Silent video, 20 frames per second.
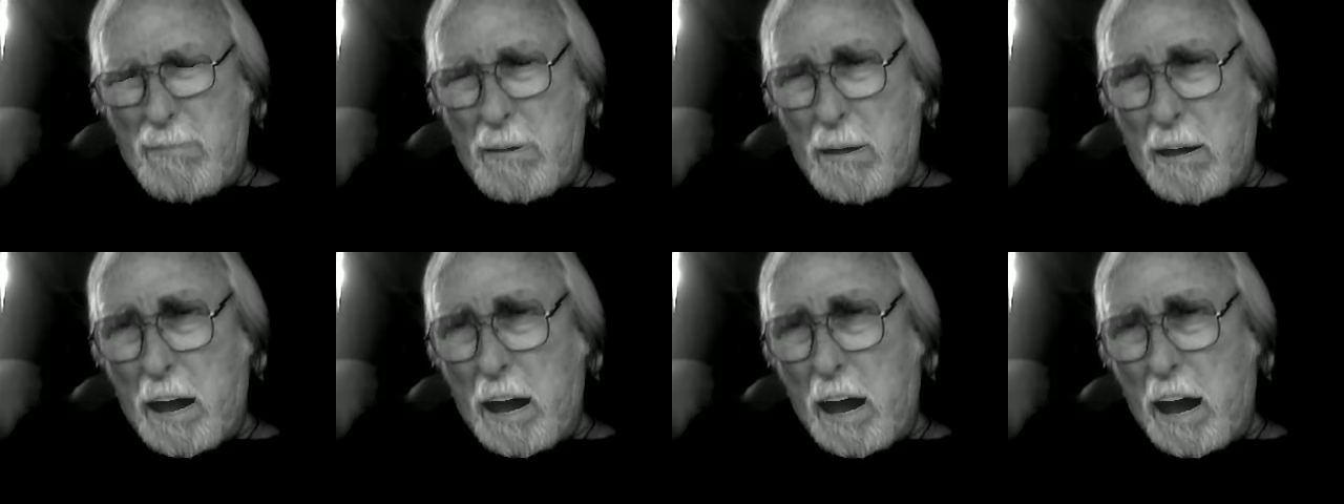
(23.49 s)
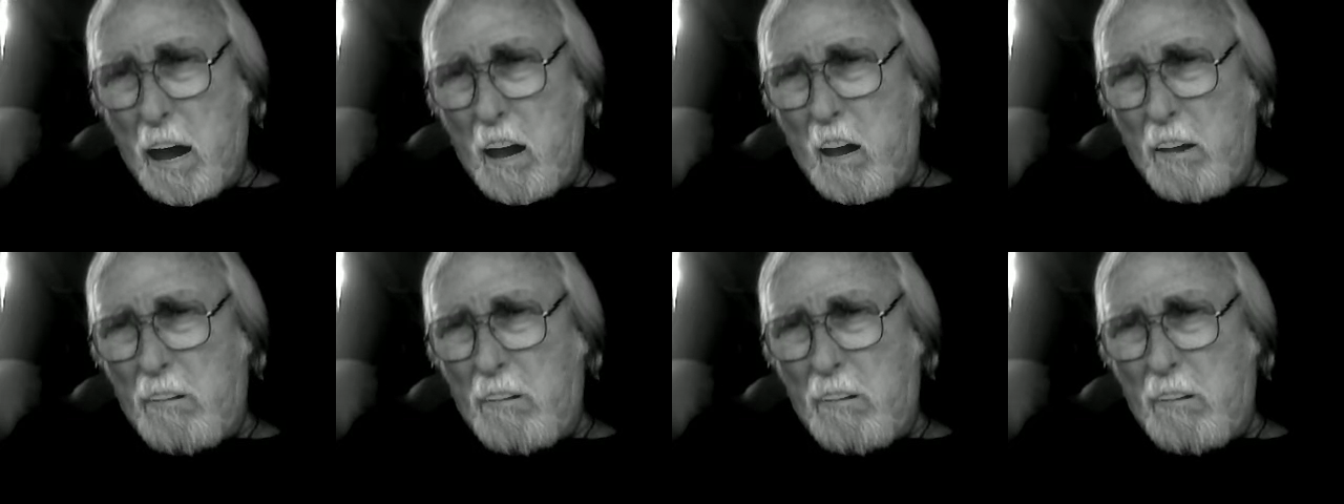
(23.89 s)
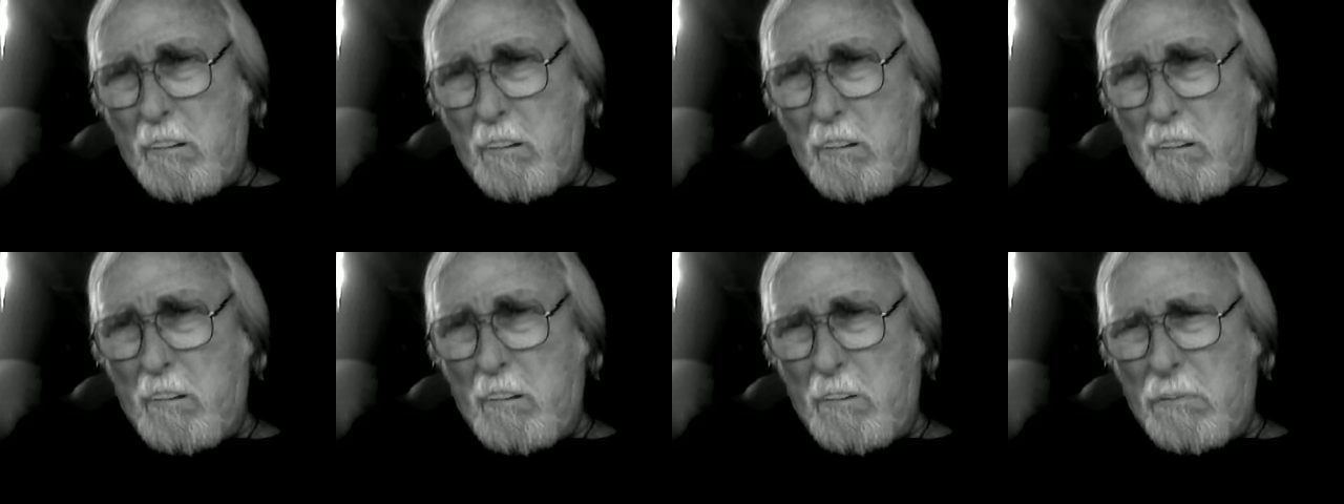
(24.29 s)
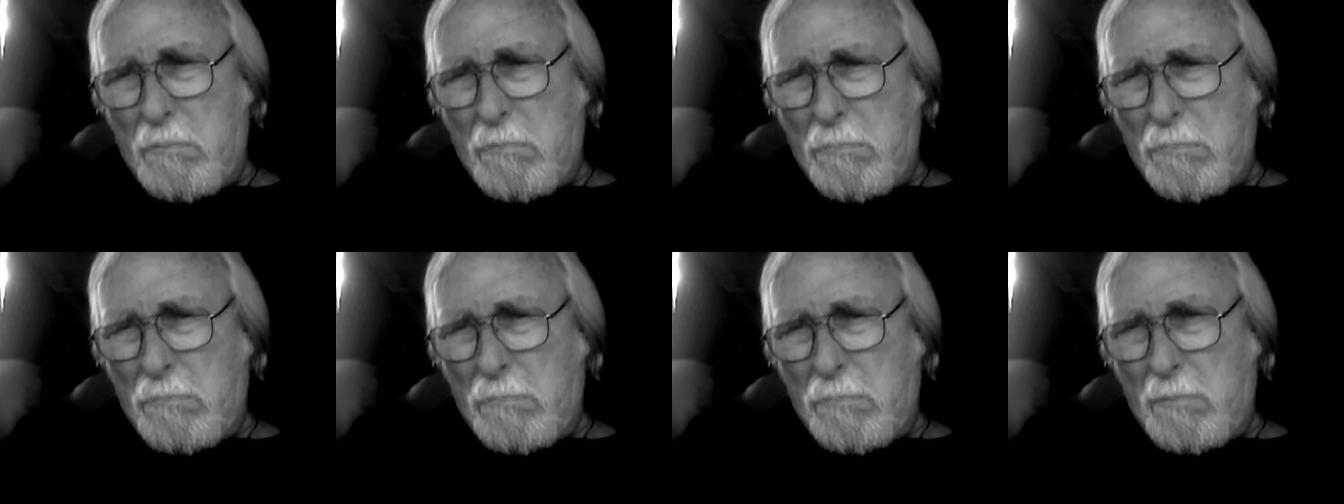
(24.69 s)
It's warm.
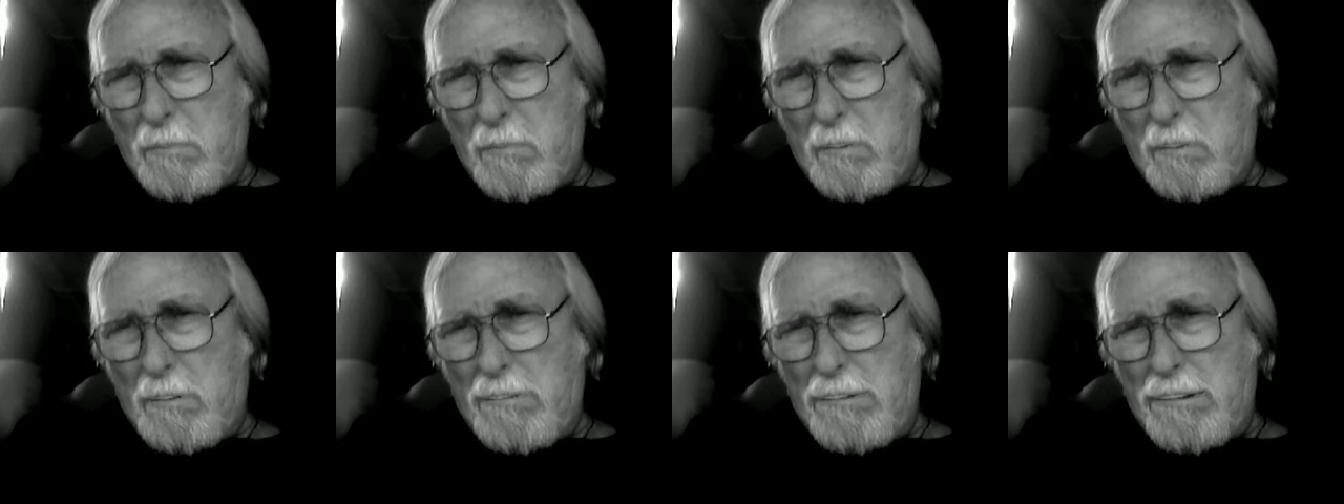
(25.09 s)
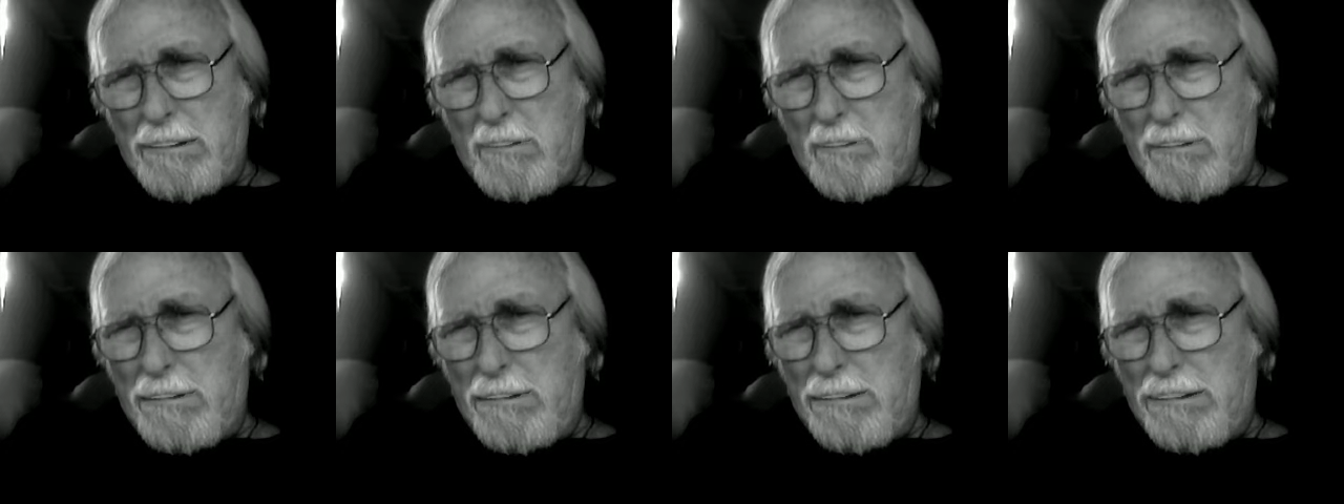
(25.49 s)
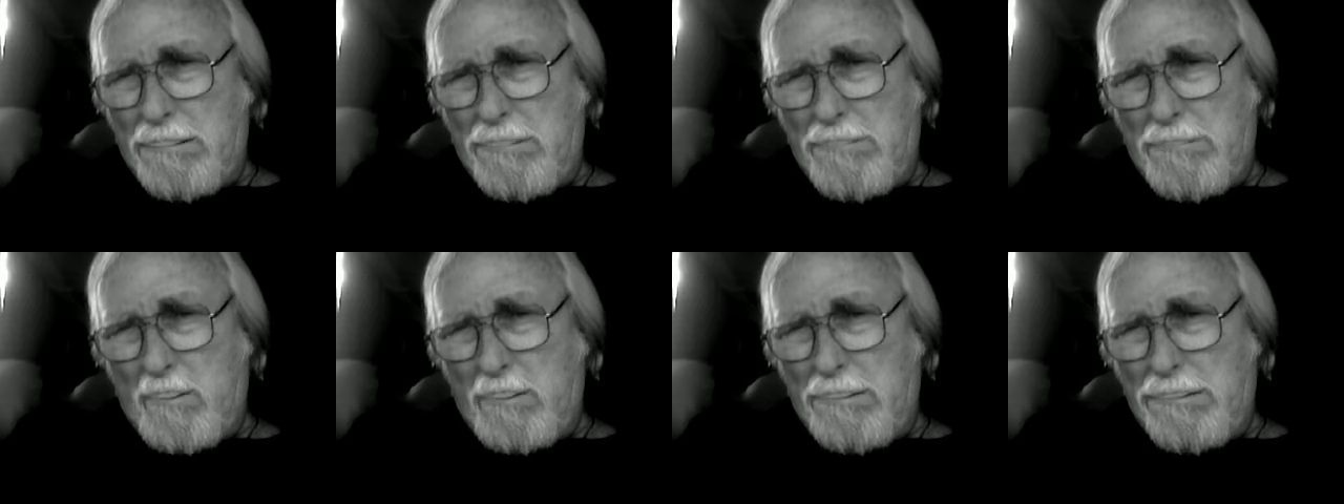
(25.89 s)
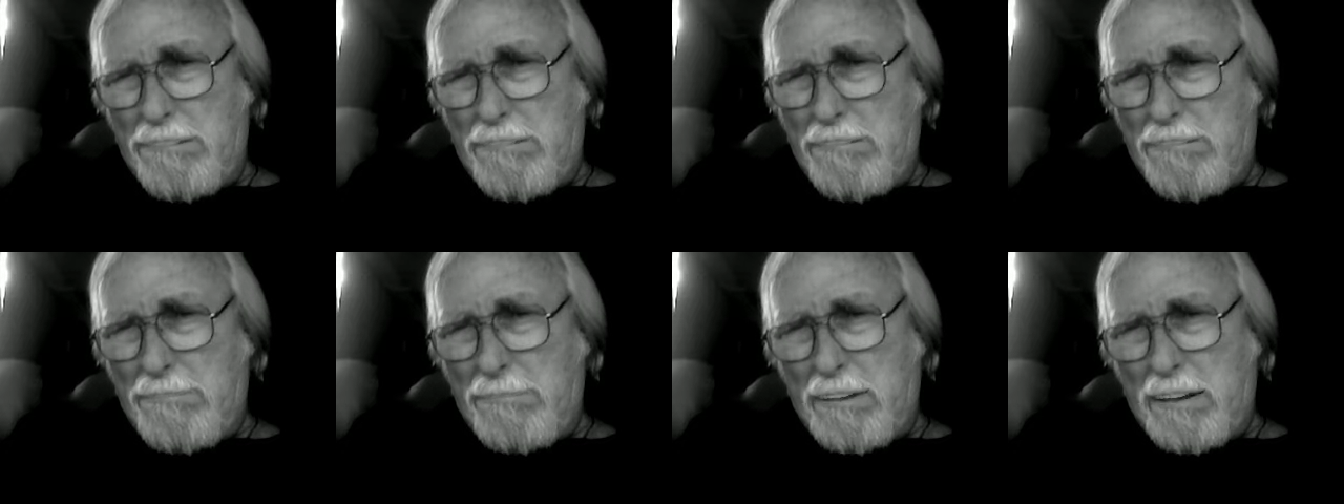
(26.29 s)
You got the
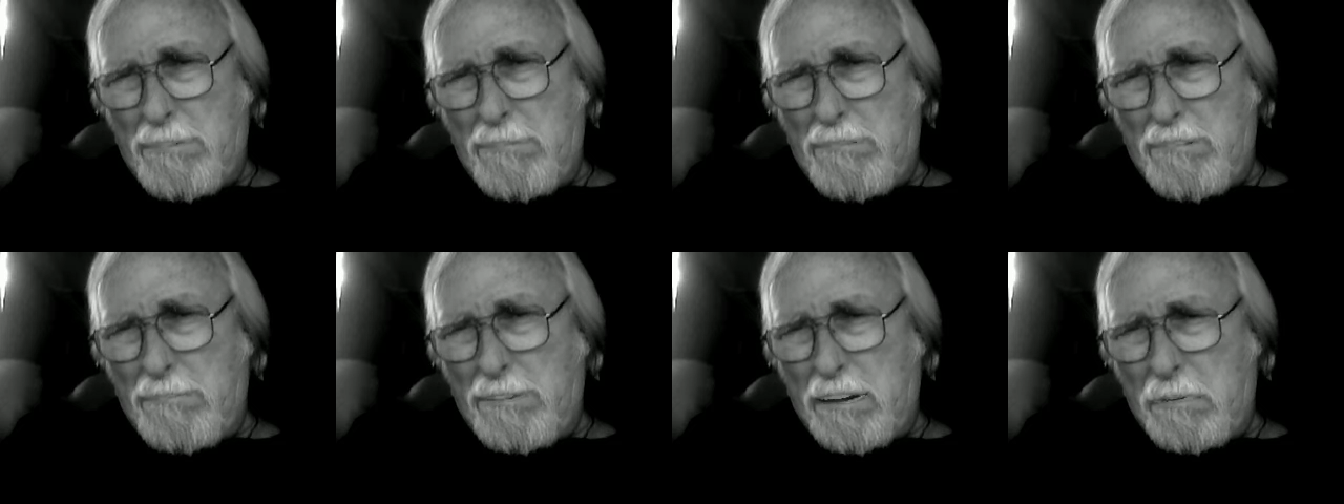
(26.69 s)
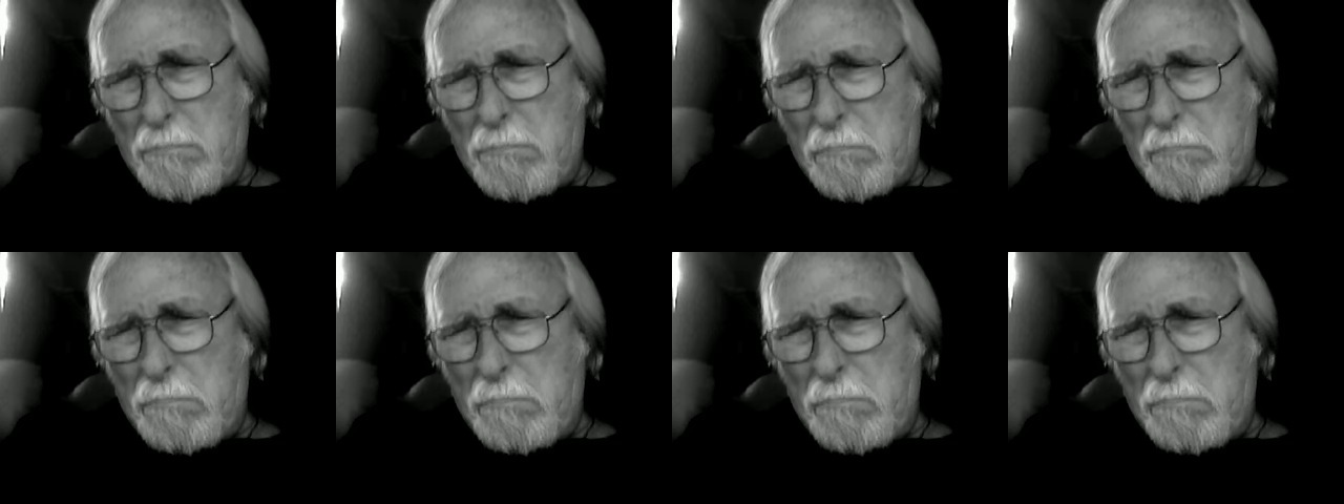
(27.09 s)
sunshine all the time,